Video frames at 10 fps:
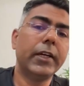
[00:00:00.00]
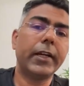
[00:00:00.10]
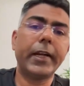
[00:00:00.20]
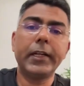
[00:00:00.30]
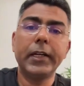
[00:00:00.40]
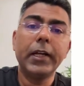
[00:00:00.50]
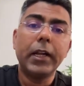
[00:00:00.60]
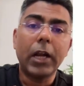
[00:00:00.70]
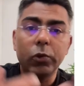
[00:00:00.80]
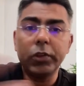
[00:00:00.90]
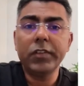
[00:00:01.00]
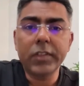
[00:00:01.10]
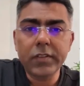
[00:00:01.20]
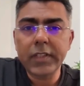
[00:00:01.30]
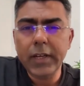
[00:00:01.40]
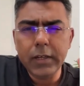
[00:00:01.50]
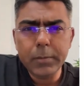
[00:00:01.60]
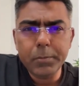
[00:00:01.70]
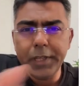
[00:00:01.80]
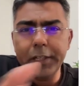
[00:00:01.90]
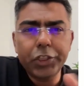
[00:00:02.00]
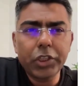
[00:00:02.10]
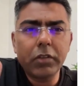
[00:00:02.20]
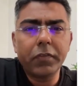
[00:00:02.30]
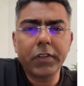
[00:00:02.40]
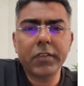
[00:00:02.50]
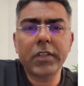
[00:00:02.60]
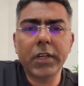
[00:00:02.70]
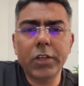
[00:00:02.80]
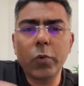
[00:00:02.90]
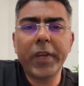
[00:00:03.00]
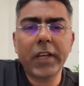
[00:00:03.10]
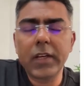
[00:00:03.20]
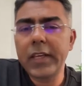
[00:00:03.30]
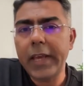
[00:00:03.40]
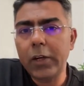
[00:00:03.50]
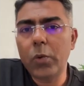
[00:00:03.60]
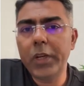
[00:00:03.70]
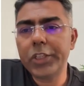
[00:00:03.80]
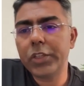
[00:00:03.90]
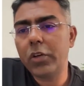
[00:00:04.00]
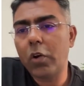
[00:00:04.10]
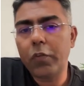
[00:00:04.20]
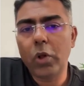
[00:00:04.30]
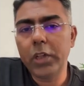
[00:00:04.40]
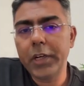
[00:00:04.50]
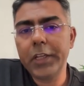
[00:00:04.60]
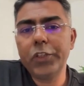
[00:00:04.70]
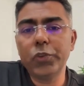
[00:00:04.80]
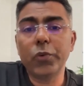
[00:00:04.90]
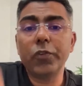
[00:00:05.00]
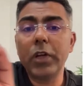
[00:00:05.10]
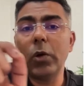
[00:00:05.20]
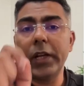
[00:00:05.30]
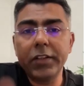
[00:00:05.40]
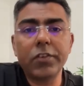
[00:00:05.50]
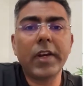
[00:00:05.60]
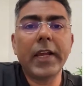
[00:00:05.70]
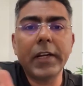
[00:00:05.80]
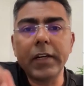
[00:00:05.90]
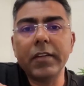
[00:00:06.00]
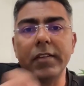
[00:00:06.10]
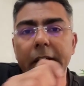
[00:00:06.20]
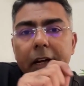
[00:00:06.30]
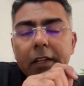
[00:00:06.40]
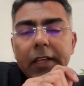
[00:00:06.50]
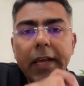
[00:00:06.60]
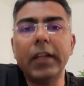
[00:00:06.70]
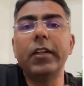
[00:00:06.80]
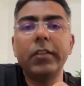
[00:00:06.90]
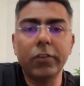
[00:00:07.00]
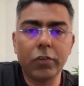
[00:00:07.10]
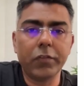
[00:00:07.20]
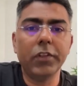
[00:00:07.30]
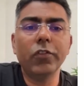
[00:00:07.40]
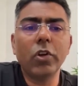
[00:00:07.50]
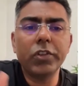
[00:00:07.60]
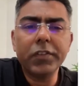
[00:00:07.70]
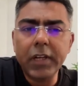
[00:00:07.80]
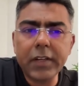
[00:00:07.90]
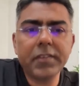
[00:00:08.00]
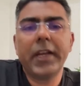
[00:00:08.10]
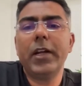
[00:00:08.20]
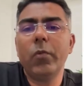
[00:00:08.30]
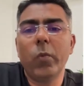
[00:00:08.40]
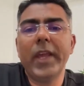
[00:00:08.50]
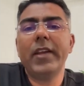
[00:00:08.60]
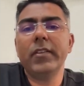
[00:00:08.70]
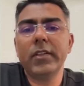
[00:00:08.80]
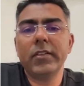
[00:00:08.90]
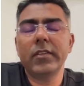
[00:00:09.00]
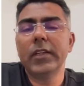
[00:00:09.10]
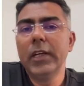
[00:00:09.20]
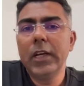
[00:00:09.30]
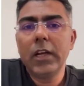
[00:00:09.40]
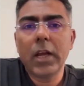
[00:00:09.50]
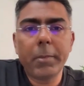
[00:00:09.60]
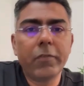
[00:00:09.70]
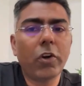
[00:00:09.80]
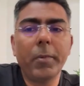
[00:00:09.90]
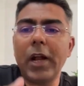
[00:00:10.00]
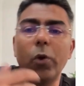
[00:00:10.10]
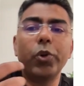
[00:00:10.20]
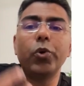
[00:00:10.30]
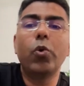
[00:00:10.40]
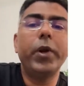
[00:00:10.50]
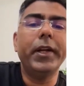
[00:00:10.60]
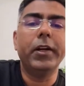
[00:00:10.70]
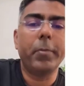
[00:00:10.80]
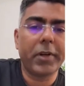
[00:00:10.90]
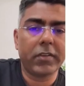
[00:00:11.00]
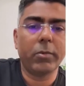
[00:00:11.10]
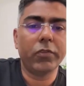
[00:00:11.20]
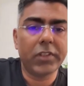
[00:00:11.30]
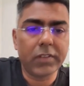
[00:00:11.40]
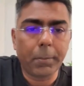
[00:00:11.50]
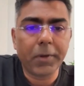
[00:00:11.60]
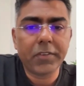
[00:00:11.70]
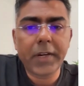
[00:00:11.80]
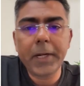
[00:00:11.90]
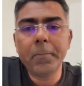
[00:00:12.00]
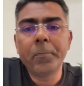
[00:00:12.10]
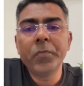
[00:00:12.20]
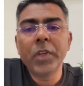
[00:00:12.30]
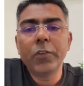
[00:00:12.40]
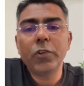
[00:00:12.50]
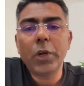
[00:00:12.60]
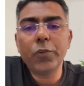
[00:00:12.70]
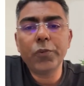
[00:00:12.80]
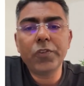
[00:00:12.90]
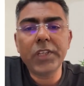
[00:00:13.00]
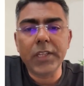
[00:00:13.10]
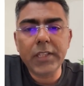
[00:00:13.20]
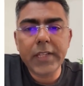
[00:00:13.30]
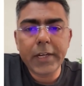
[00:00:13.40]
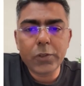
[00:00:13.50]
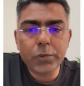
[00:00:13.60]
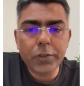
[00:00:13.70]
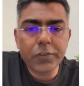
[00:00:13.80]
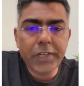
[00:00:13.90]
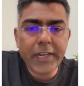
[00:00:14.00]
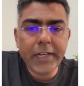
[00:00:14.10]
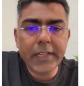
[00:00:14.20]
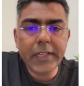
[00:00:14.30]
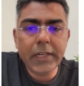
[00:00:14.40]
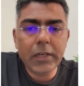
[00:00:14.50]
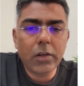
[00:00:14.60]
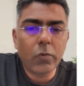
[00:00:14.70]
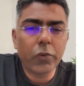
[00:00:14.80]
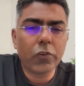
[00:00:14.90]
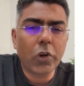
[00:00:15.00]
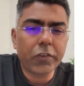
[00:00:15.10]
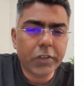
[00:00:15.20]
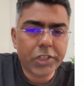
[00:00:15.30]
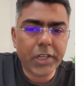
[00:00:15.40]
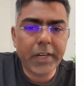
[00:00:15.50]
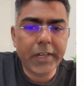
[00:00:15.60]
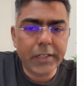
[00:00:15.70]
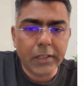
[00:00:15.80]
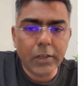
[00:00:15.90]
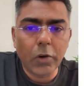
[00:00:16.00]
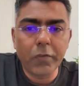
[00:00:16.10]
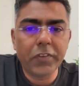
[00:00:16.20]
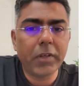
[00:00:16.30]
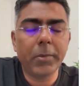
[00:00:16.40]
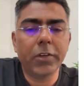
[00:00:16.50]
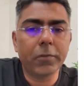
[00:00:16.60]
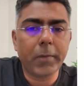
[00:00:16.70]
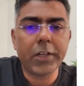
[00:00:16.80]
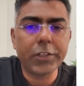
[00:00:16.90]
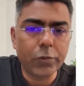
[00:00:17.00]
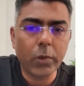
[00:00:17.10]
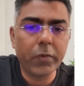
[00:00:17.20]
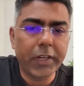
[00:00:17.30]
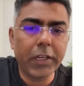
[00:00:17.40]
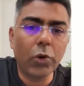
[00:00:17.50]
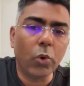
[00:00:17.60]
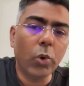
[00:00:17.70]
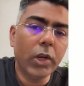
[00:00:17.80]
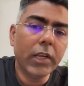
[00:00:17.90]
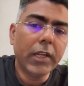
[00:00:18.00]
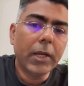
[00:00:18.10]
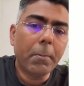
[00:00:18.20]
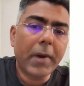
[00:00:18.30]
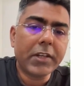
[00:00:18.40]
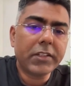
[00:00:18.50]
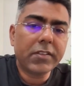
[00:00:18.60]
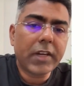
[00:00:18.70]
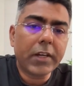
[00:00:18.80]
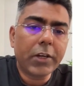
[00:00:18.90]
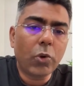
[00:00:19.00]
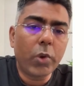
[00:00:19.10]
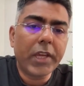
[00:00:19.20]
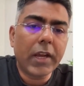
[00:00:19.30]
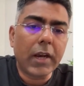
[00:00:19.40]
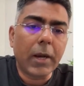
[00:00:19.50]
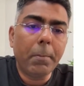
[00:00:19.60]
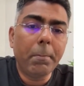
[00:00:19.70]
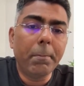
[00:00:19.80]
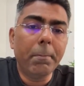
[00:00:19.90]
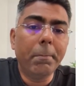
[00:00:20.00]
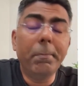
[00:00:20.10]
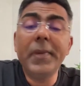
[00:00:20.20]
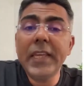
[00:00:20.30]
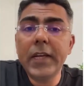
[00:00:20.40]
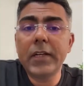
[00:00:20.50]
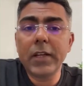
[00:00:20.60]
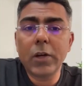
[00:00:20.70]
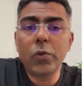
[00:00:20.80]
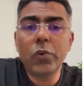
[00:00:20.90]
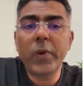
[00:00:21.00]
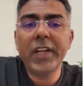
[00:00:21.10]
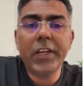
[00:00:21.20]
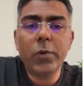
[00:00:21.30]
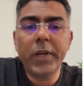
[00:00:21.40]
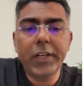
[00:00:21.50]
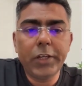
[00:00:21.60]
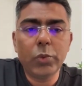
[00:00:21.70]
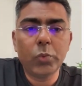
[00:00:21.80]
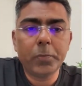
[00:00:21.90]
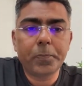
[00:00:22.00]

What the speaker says: right? Now, this is an initial first cut quick calculation of all the ratios. Now let's try and understand the analysis of this, or just understand where is this coming from and how do you go and interpret some of these numbers, right? So now you see that 2018 was not such a great year, obviously, because margins were very low. Margins started going up, peaked around 2022,